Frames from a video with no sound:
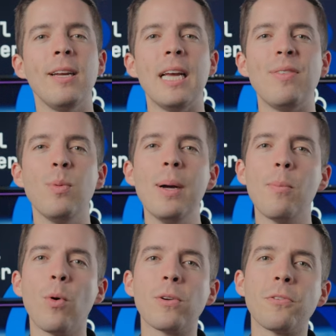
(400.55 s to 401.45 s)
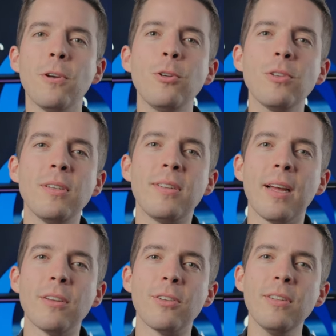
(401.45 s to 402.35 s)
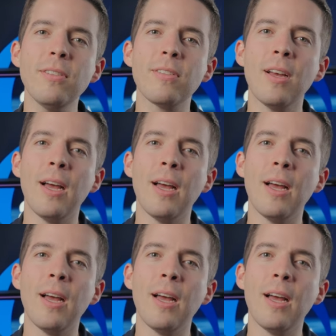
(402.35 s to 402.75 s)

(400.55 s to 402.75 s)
If you want more social intelligence,